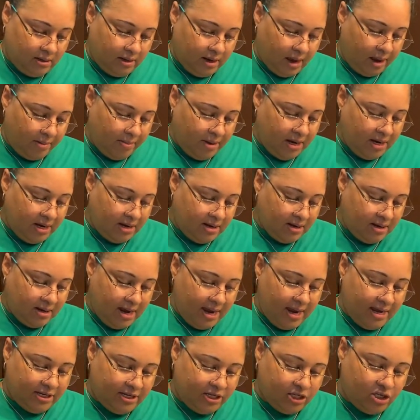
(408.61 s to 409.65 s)
I mean,
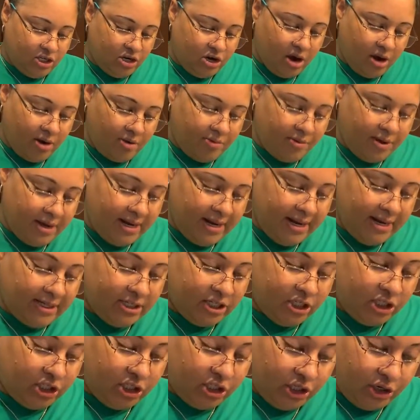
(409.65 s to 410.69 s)
it's not really
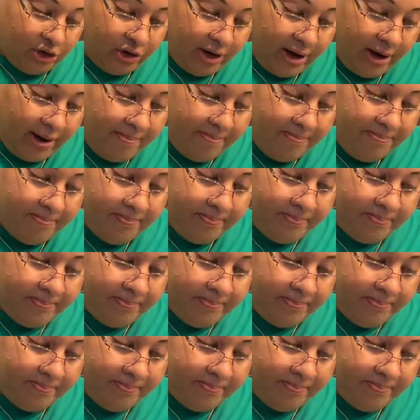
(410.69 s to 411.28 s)
syrup,